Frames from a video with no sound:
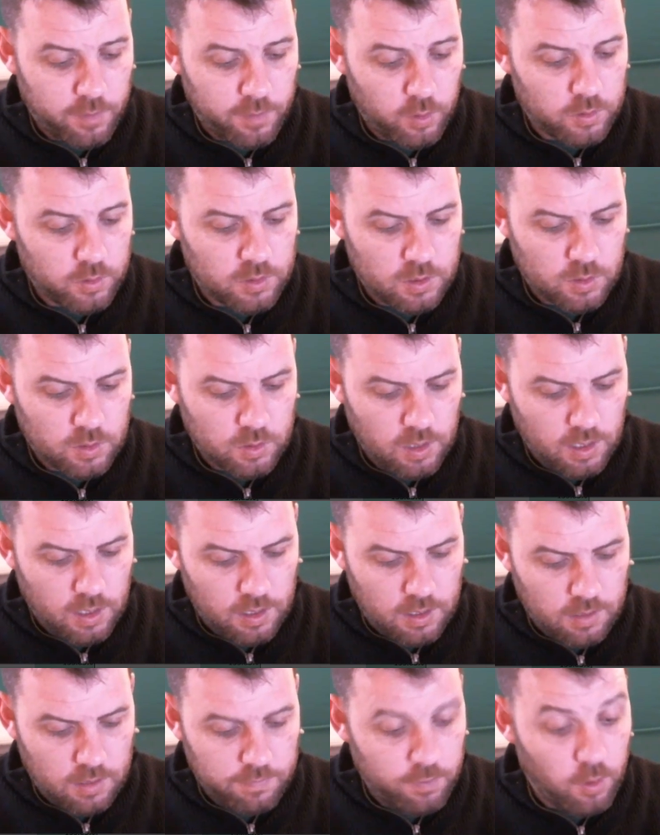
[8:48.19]

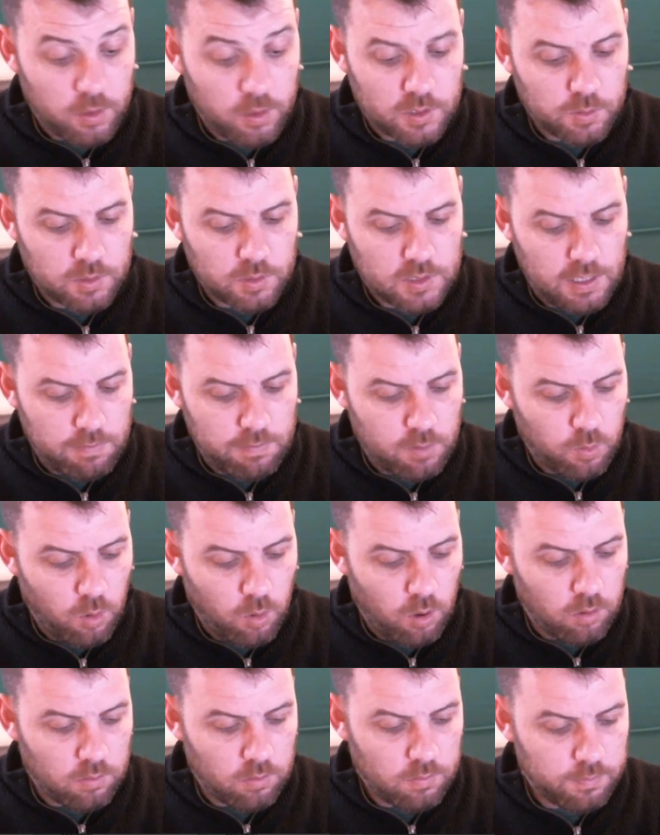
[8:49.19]
voters received the
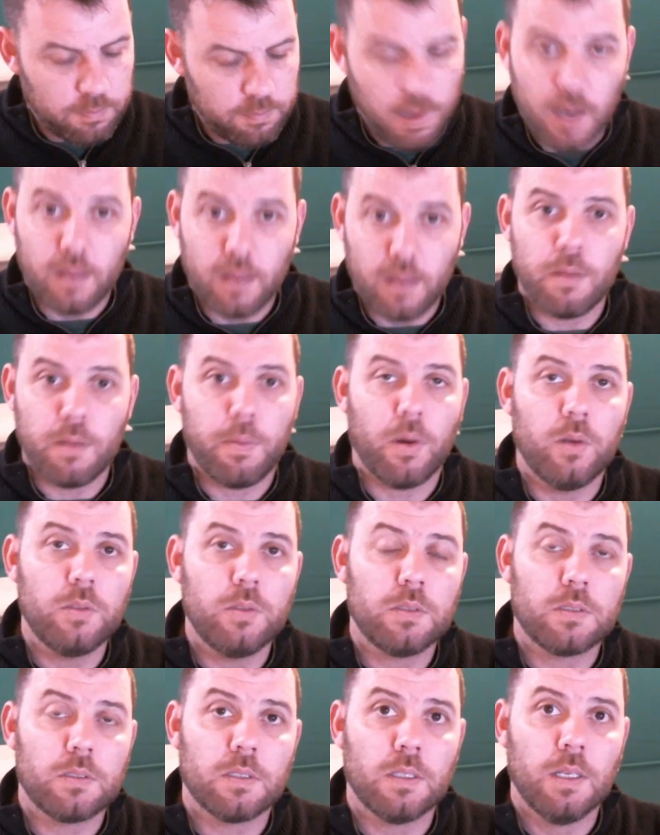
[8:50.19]
wrong ballot in the
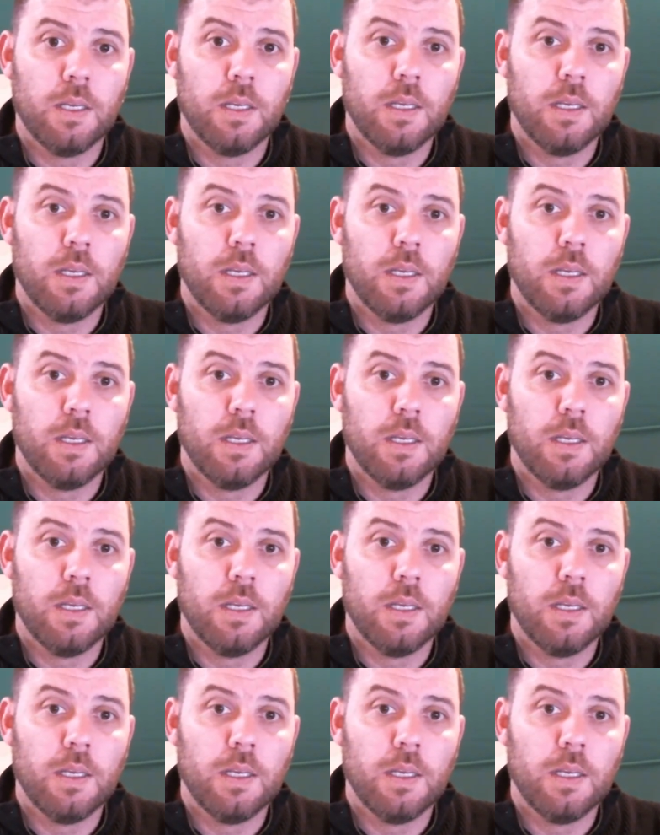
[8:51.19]
post.